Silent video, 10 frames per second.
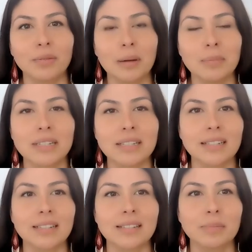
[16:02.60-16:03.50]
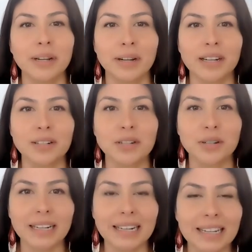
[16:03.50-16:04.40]
Robinson Superior
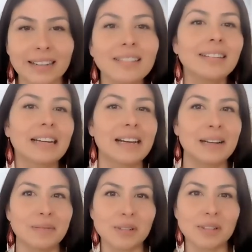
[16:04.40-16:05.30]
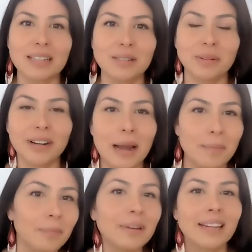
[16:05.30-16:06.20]
Treaty. So that's where
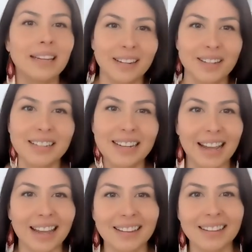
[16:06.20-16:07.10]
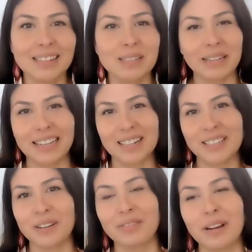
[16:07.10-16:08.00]
I'm here today, speaking
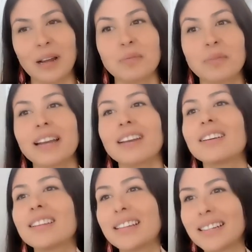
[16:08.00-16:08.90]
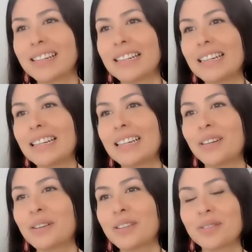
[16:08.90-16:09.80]
to you from, right on the
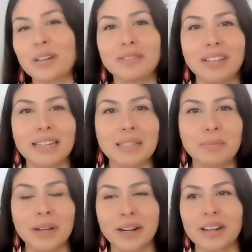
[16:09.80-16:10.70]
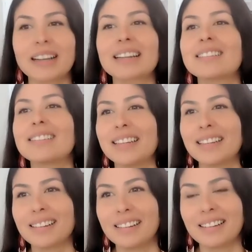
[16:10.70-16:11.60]
north shore of Lake Superior. I can see
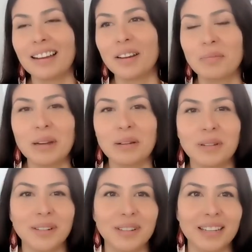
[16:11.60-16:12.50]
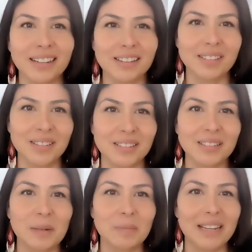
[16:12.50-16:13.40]
it out of my window here. So it's
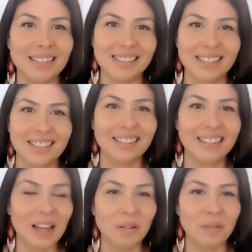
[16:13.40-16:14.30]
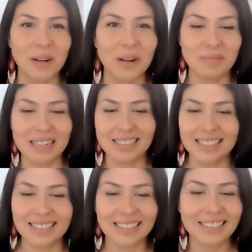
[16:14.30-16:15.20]
good medicine, that water
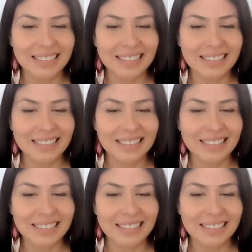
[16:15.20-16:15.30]
medicine.